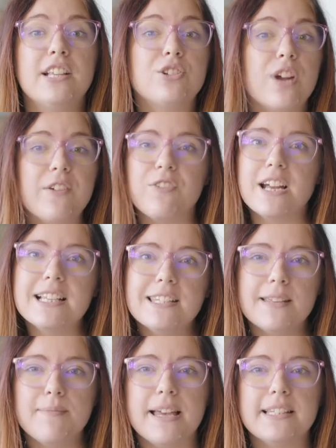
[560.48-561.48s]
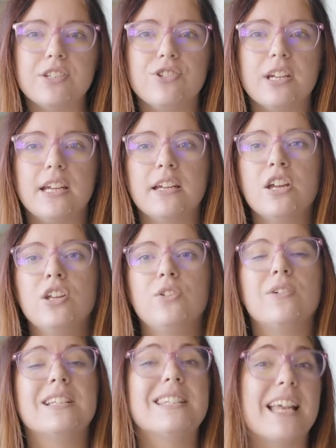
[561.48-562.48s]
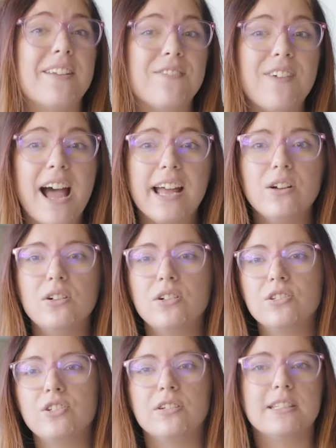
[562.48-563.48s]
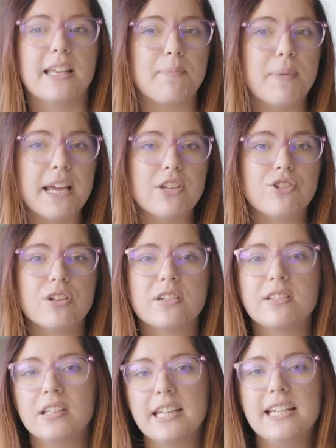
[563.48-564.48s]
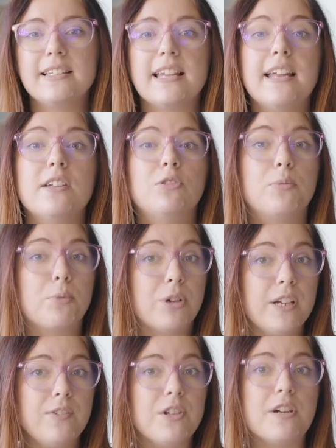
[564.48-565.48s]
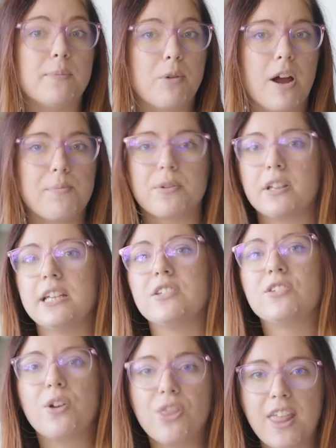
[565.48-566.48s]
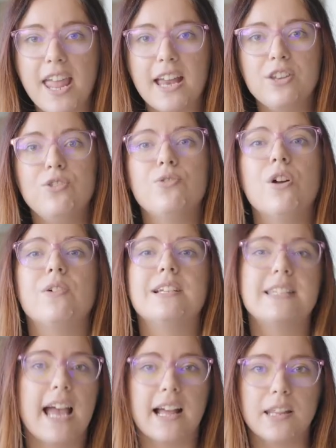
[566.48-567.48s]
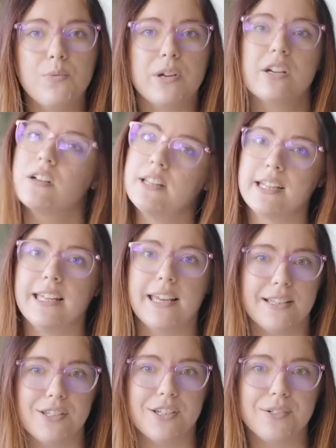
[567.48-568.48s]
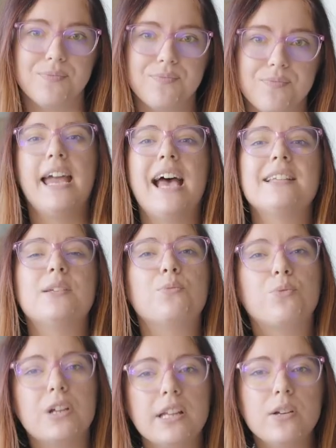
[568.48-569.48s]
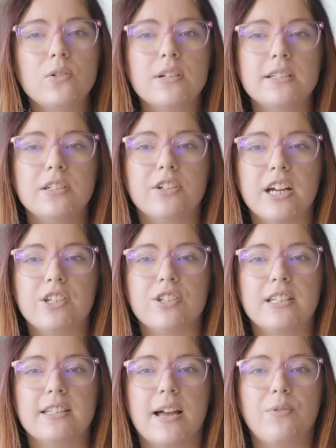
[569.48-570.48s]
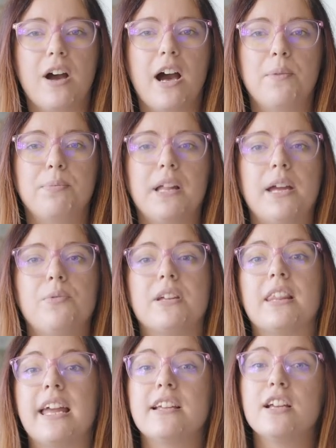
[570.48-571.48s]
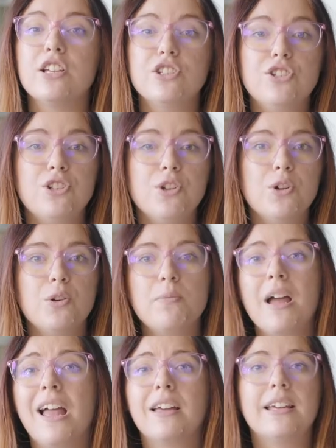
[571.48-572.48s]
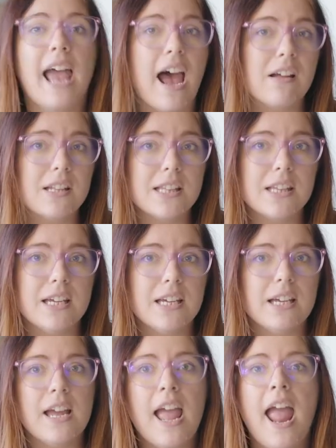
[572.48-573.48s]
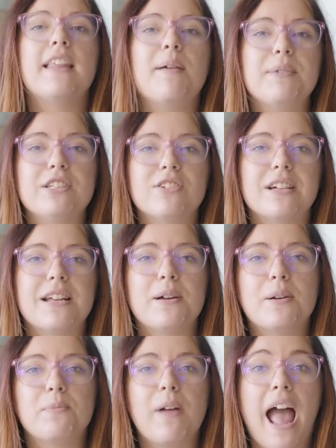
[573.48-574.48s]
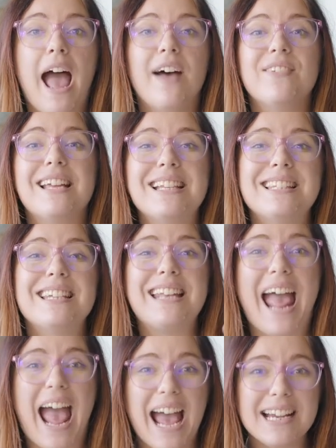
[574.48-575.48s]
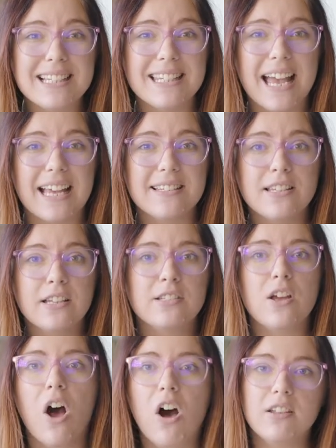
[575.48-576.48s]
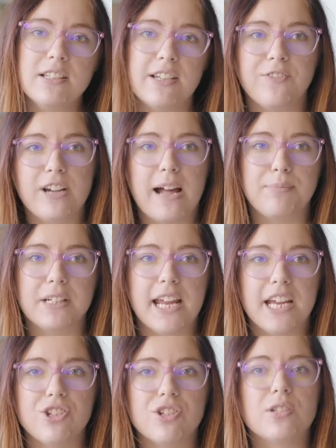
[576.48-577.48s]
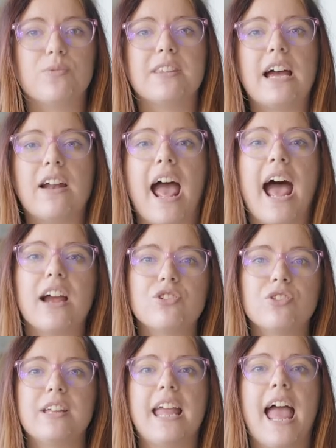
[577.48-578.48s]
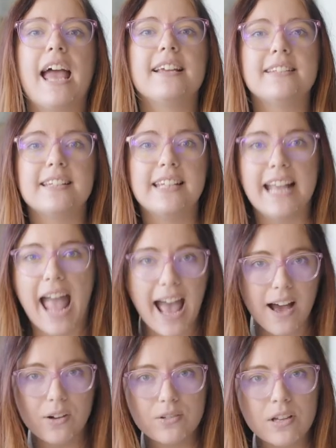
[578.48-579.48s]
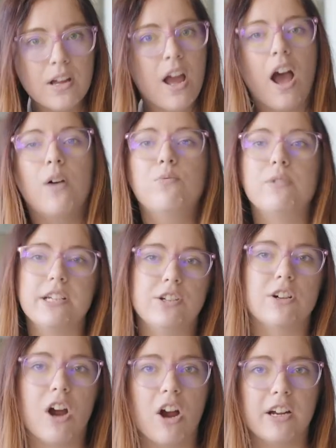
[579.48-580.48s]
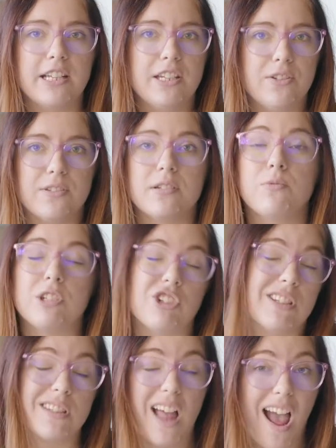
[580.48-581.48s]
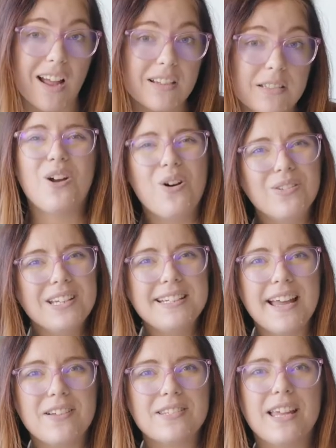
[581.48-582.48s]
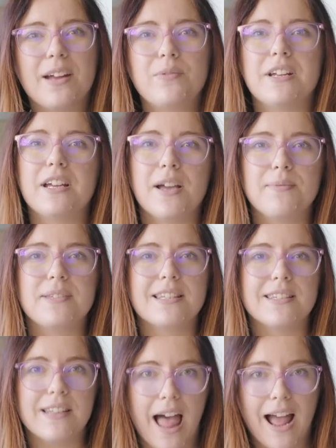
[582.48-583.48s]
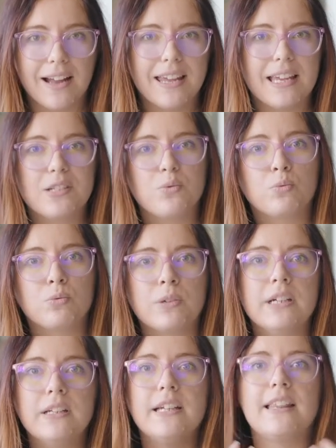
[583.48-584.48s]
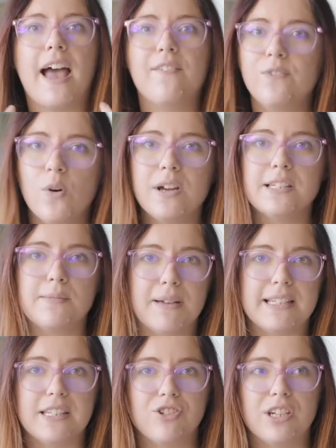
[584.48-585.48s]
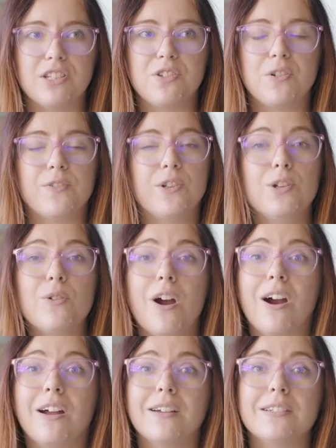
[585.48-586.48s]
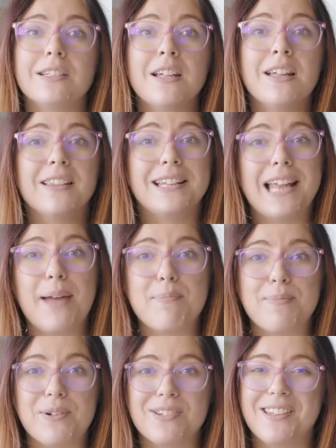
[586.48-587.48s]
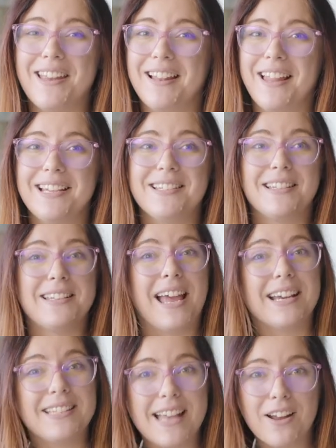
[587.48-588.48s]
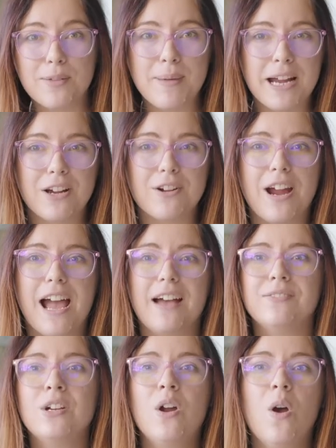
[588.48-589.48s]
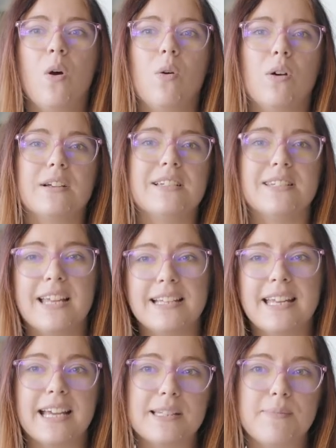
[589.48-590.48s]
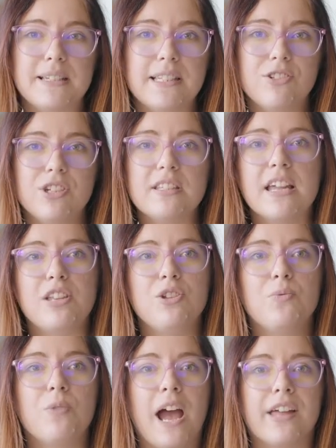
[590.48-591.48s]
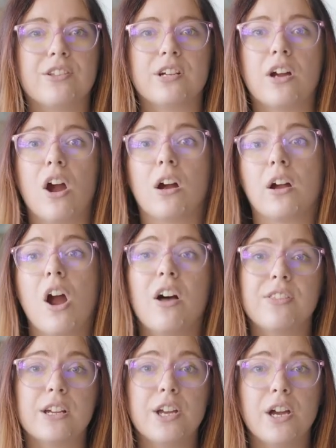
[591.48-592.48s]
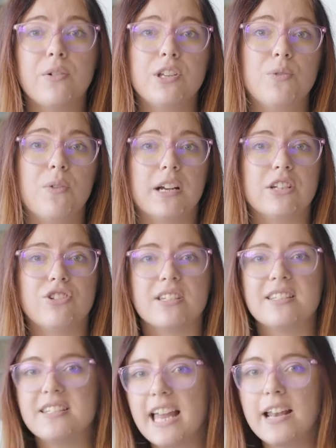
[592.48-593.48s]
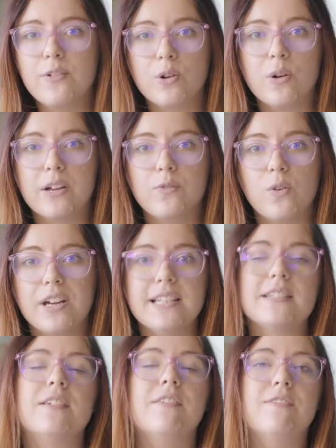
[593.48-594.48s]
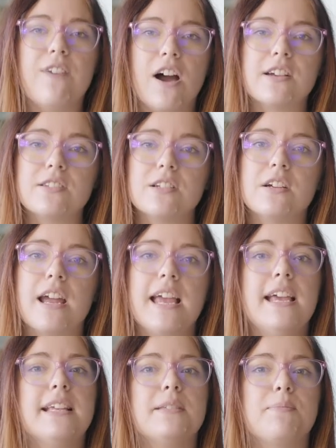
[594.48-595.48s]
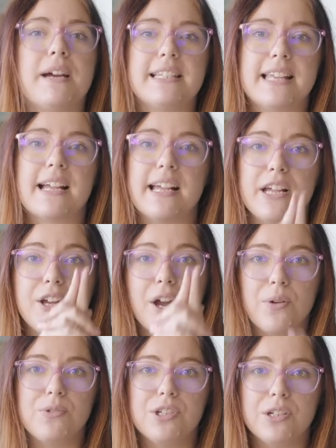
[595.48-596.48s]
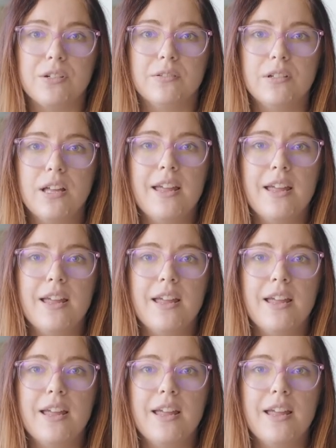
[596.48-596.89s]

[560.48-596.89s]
It's great for instant messaging. You can send files, you can send pictures, links, and it will preview it properly. So then you know exactly what you're clicking into. It has some really cool integrations that will help play with like Zoom, Calendly. That means you're gonna have instant access to all the different applications without actually exiting out of what you are already using, which is Slack. The only downside when it comes to Slack is really that voice messaging. So if you aren't the type of person that likes to text out a paragraph or to send text messages and you rather are on the go and you wanna just send a quick voice, Voxer is my second go-to.